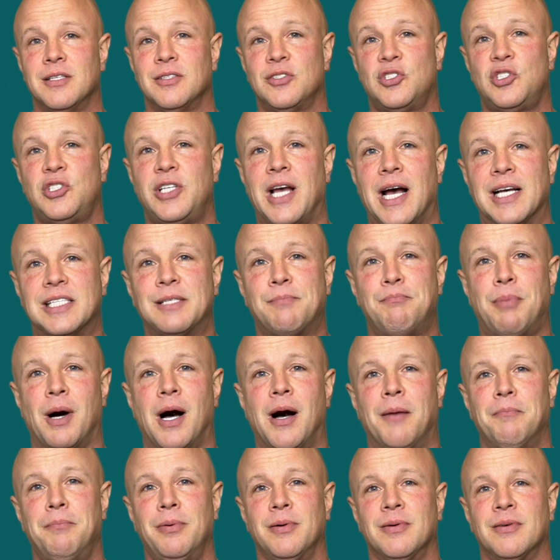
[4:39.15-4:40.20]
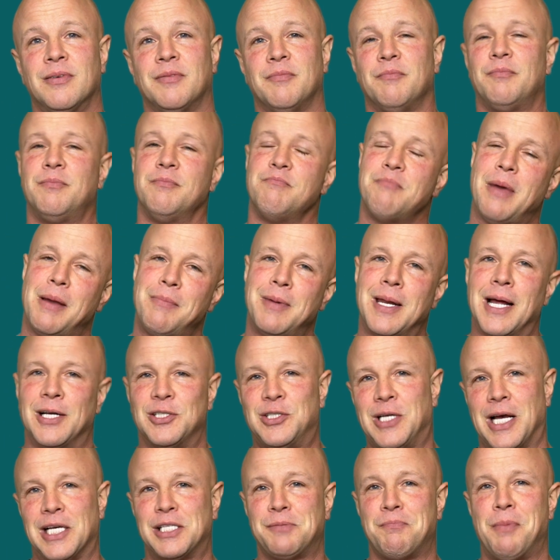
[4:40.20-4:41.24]
chest bump, maybe not
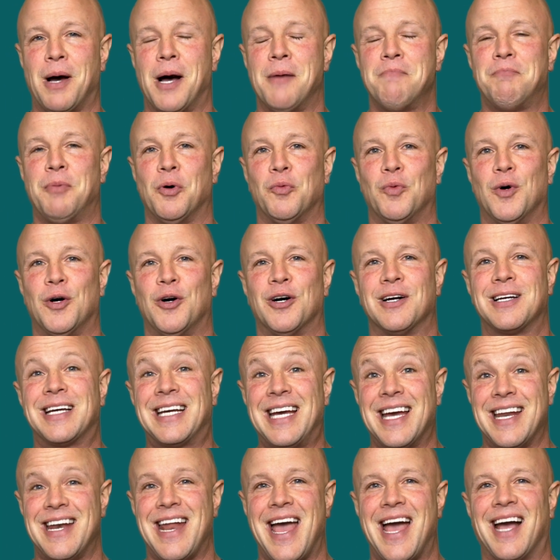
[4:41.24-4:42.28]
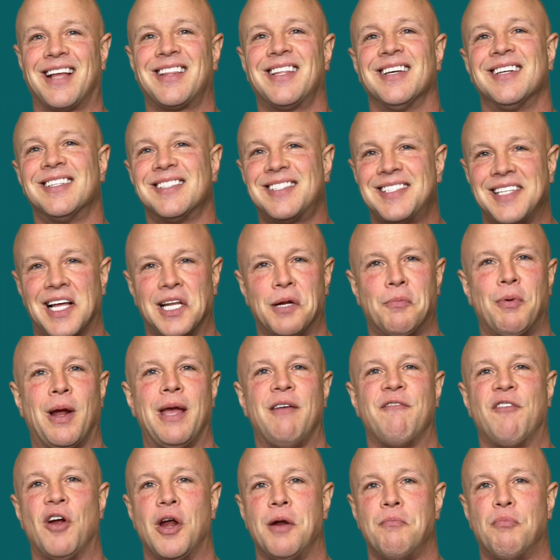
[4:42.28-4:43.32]
chest bump, but we'll connect,
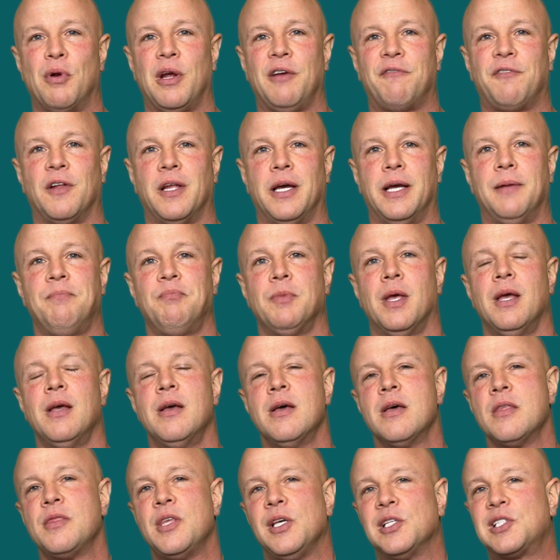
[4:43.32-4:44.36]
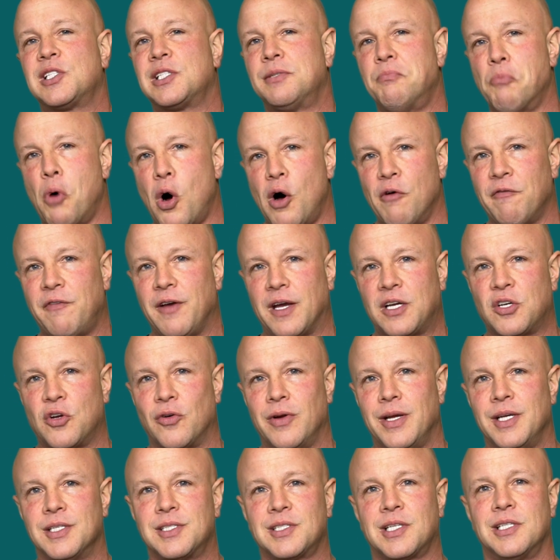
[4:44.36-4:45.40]
celebrate very briefly these small
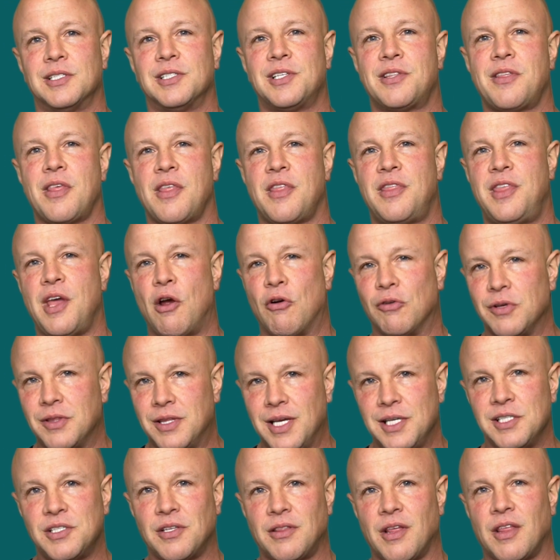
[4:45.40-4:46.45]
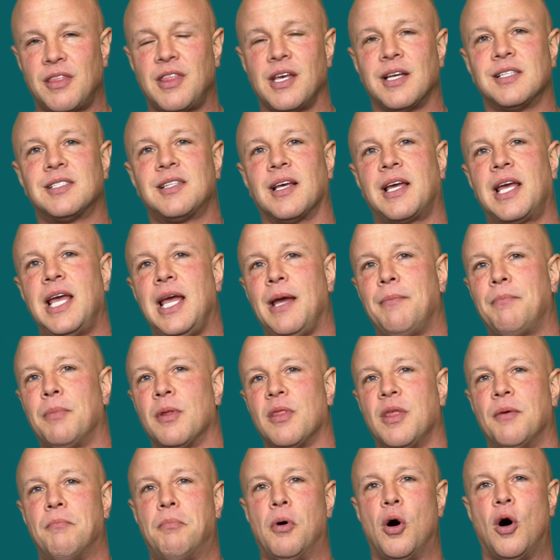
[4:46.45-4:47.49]
victories because these are the things that keep
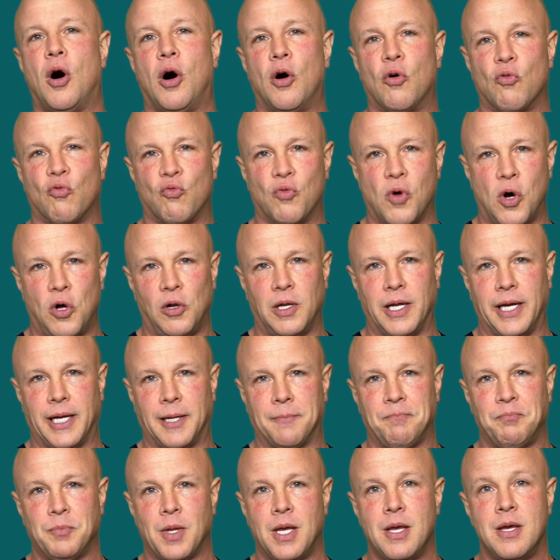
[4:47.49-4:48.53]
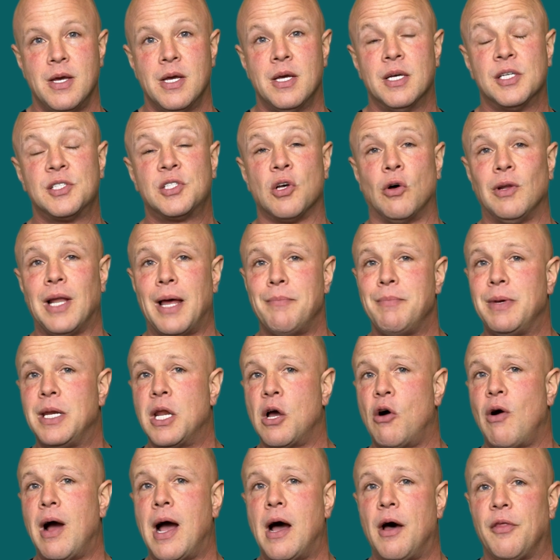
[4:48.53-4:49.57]
the ball rolling. So let me
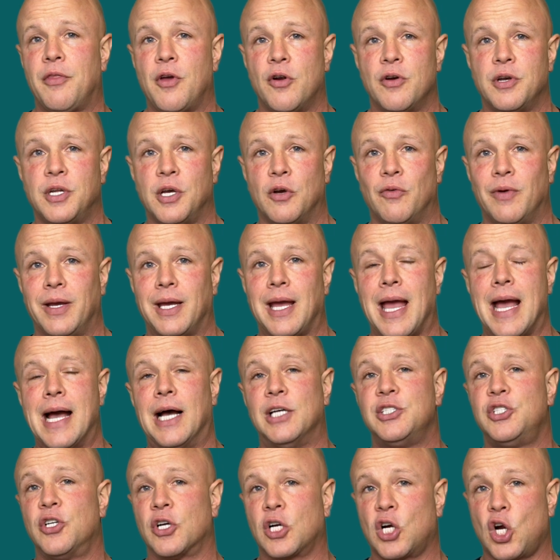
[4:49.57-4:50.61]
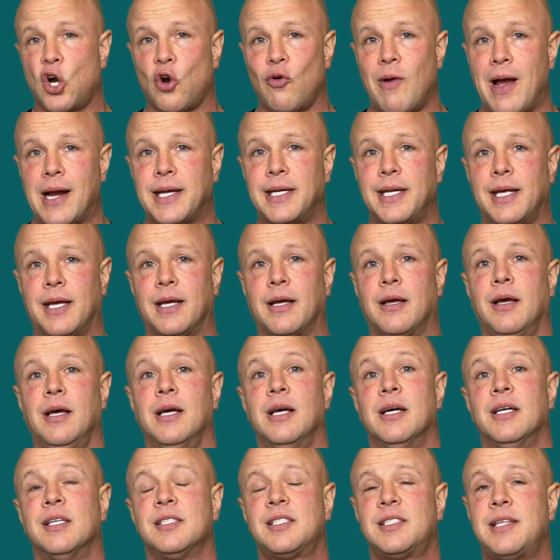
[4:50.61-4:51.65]
know how they're doing as you're correcting.
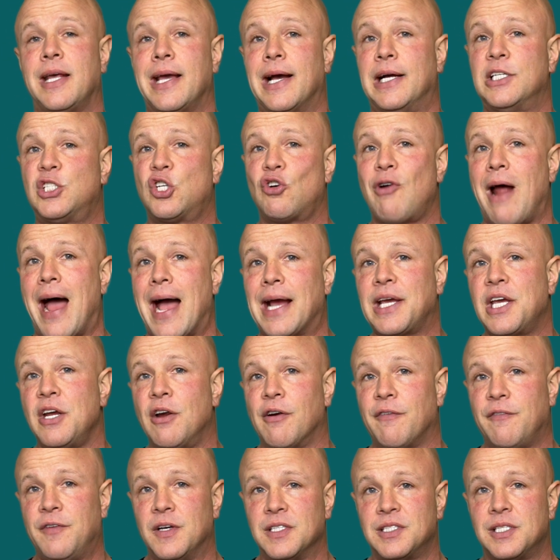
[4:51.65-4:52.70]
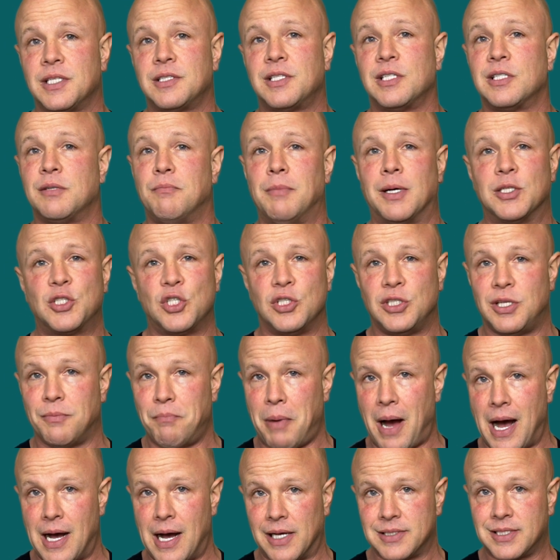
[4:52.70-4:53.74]
Stay on track of your visits as much as you
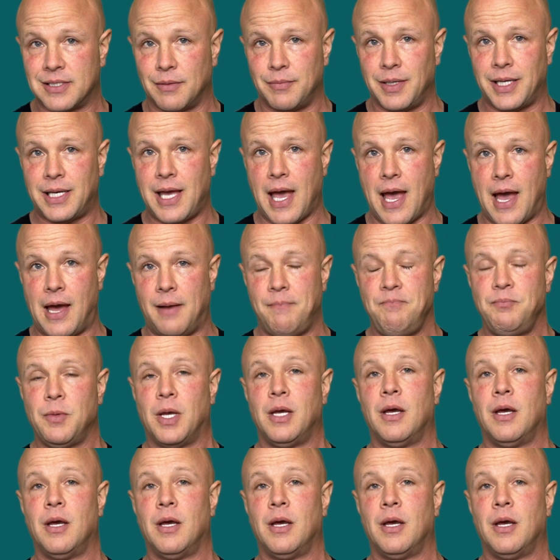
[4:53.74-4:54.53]
possibly can.